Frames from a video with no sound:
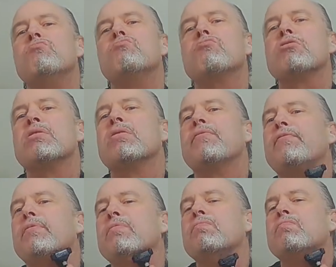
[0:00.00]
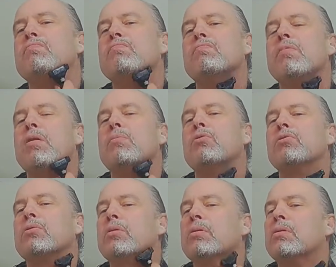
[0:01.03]
kind of almost
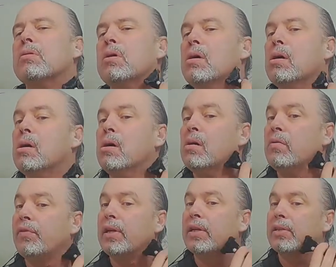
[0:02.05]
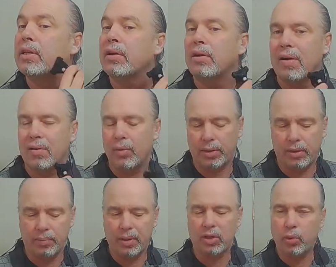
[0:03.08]
finished it with the
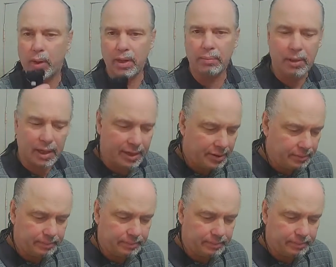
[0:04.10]
B20 blade.